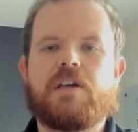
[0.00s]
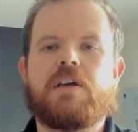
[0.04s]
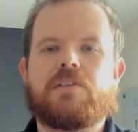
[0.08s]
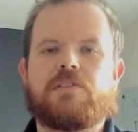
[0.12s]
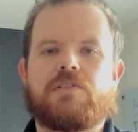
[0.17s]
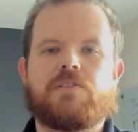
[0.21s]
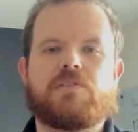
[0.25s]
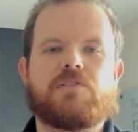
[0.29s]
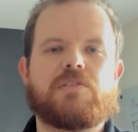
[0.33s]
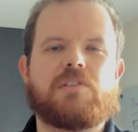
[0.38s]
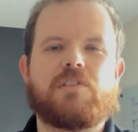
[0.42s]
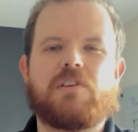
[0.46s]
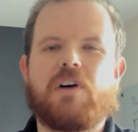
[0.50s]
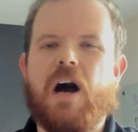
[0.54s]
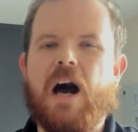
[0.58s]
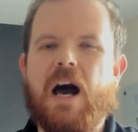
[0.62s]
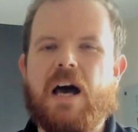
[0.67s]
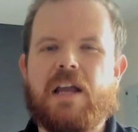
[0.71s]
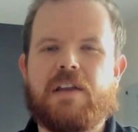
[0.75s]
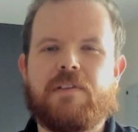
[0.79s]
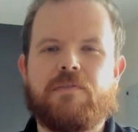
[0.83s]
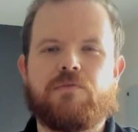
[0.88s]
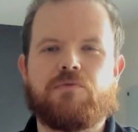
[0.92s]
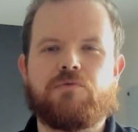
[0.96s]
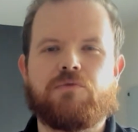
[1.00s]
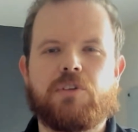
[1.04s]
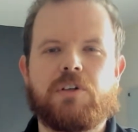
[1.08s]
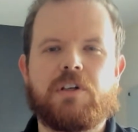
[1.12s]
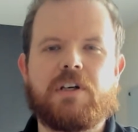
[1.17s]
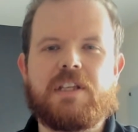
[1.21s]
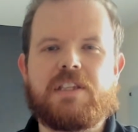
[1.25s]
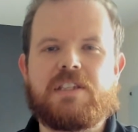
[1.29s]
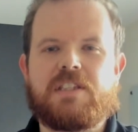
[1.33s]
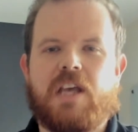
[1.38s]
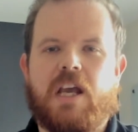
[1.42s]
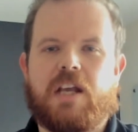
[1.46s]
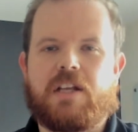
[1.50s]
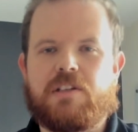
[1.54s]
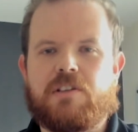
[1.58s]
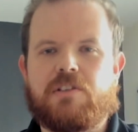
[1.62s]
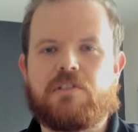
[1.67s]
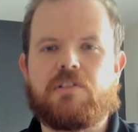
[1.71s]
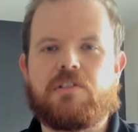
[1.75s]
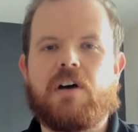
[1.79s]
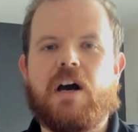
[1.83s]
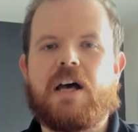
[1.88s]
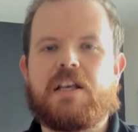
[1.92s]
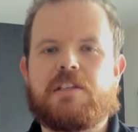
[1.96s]
So there's a lot of really
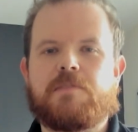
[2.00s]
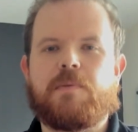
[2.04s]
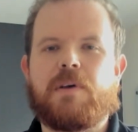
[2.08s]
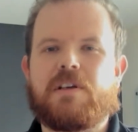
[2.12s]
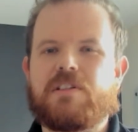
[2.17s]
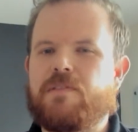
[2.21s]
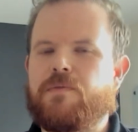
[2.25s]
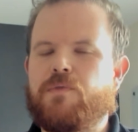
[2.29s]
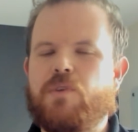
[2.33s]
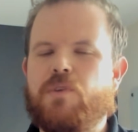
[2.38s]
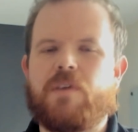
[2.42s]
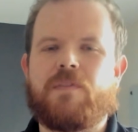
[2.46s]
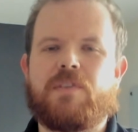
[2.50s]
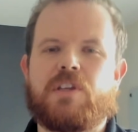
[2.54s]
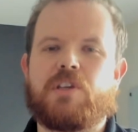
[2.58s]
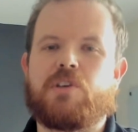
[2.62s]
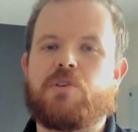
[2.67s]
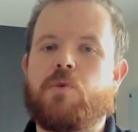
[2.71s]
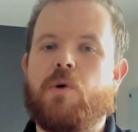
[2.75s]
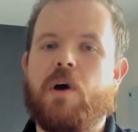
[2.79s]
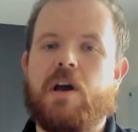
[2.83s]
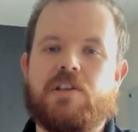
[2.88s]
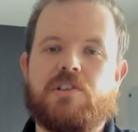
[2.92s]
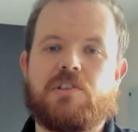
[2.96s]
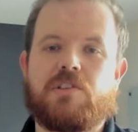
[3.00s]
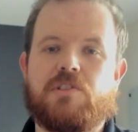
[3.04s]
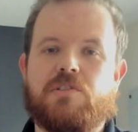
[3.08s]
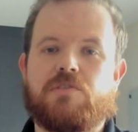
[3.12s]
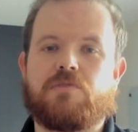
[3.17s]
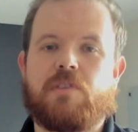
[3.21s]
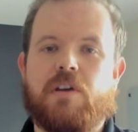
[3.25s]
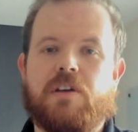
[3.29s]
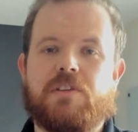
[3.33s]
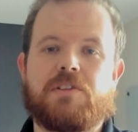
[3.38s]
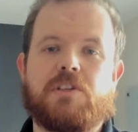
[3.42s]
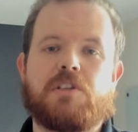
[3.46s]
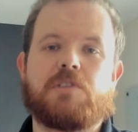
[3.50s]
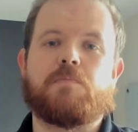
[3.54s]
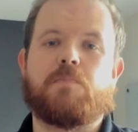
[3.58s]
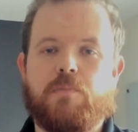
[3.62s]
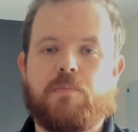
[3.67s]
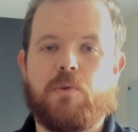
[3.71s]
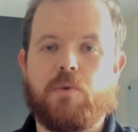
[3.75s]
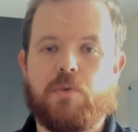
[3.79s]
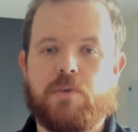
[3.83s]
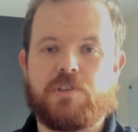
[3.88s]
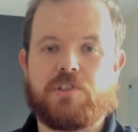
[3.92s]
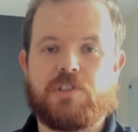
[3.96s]
technical aspects. If you have any questions around this
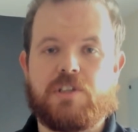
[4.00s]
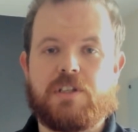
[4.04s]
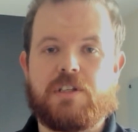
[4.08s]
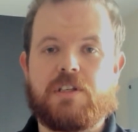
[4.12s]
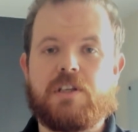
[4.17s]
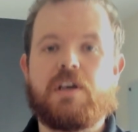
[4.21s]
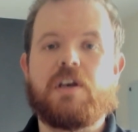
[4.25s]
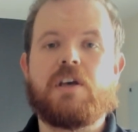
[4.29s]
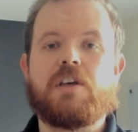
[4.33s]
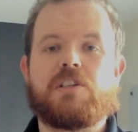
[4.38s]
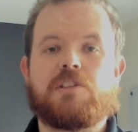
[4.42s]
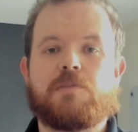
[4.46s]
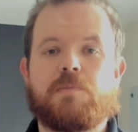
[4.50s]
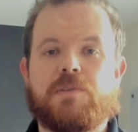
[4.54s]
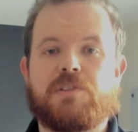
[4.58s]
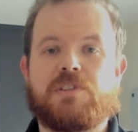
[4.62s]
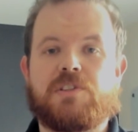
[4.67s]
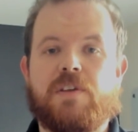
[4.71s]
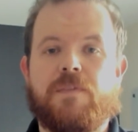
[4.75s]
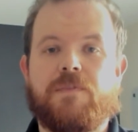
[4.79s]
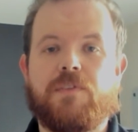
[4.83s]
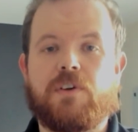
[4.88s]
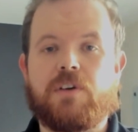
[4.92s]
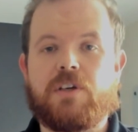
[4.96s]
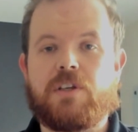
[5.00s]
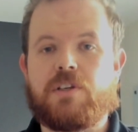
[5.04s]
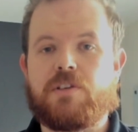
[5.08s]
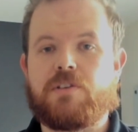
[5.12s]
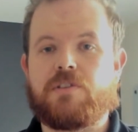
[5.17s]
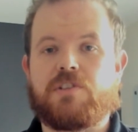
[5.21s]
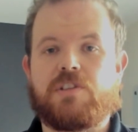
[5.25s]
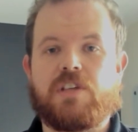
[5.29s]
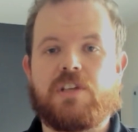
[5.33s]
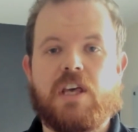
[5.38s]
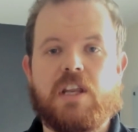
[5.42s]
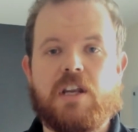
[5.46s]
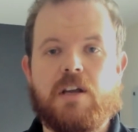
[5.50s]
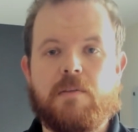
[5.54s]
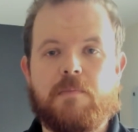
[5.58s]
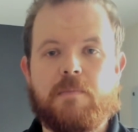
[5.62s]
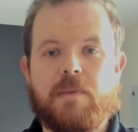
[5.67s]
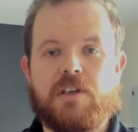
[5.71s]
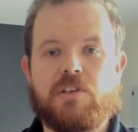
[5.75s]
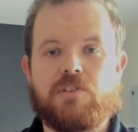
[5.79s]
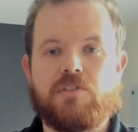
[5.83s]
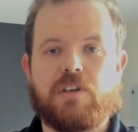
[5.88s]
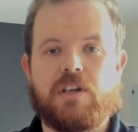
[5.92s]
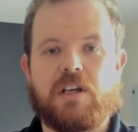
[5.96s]
portion, specifically to your setup,
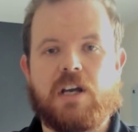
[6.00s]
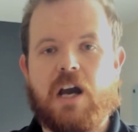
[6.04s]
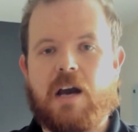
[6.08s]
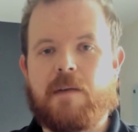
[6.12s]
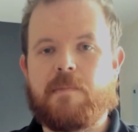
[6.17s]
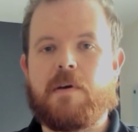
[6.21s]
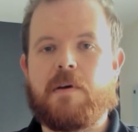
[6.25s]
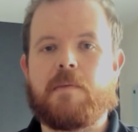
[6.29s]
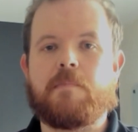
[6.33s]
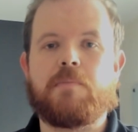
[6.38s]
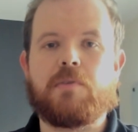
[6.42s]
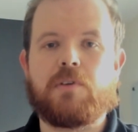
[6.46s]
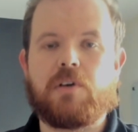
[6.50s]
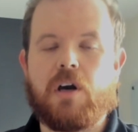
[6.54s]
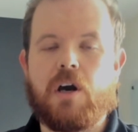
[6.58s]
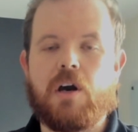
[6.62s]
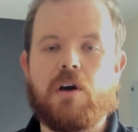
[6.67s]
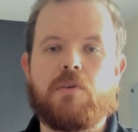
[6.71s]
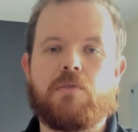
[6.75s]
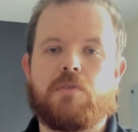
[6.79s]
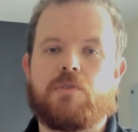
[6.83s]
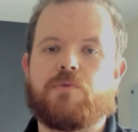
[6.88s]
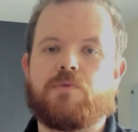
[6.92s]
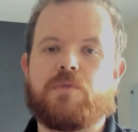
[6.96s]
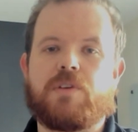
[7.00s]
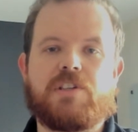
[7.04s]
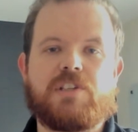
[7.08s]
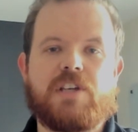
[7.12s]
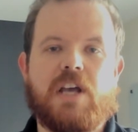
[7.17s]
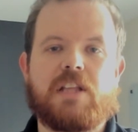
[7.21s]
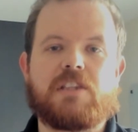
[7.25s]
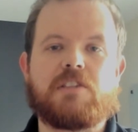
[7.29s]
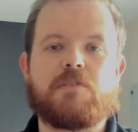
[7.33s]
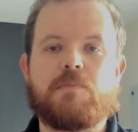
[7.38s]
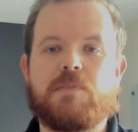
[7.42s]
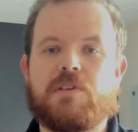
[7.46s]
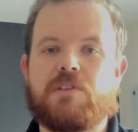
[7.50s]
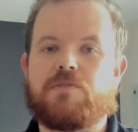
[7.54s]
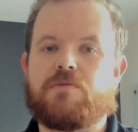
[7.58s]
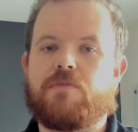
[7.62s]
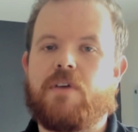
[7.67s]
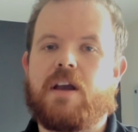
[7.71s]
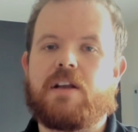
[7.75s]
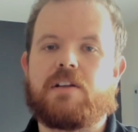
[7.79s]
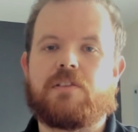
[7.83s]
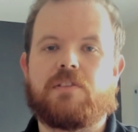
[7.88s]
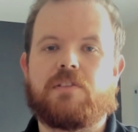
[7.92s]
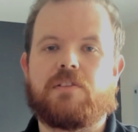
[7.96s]
make sure to comment below or reach out to me
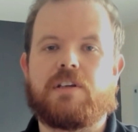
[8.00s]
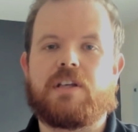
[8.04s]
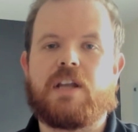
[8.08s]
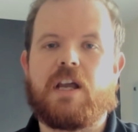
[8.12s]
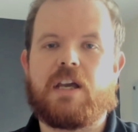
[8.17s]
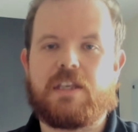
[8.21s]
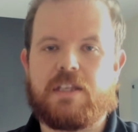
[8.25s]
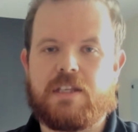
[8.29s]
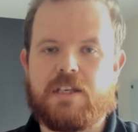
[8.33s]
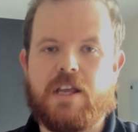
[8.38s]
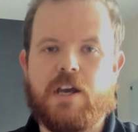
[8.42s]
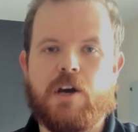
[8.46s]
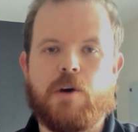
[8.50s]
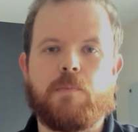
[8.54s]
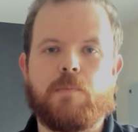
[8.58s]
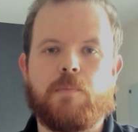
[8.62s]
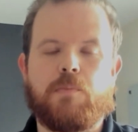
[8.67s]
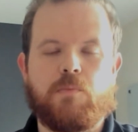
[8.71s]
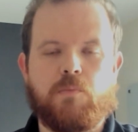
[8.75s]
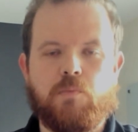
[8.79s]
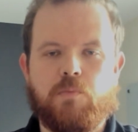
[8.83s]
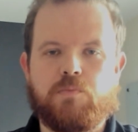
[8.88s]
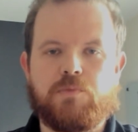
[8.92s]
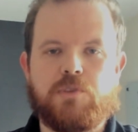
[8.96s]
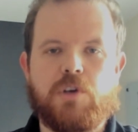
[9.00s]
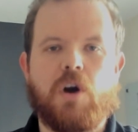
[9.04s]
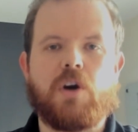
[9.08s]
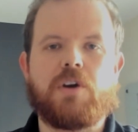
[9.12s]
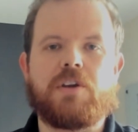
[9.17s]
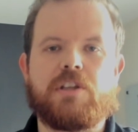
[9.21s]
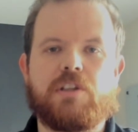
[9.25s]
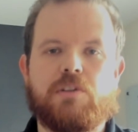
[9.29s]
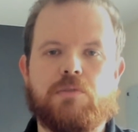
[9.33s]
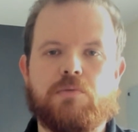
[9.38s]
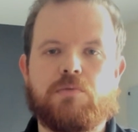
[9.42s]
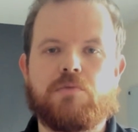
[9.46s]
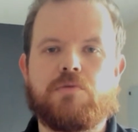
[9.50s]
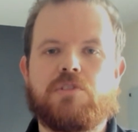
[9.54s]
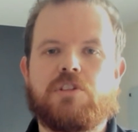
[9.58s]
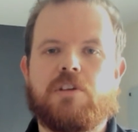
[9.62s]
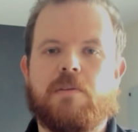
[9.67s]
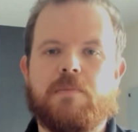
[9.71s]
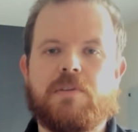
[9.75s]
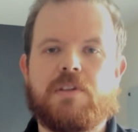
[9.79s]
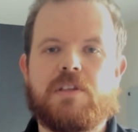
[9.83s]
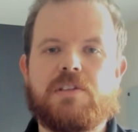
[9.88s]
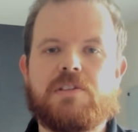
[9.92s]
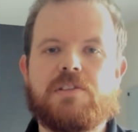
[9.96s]
directly and I can help talk you through
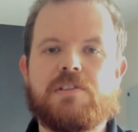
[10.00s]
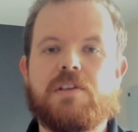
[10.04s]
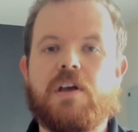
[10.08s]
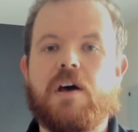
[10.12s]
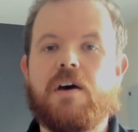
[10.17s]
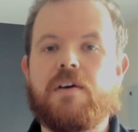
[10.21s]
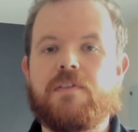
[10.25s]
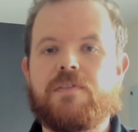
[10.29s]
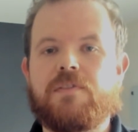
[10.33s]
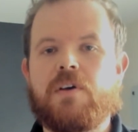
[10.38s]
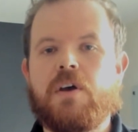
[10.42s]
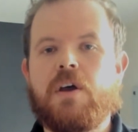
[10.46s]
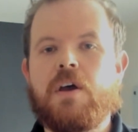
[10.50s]
some of this stuff.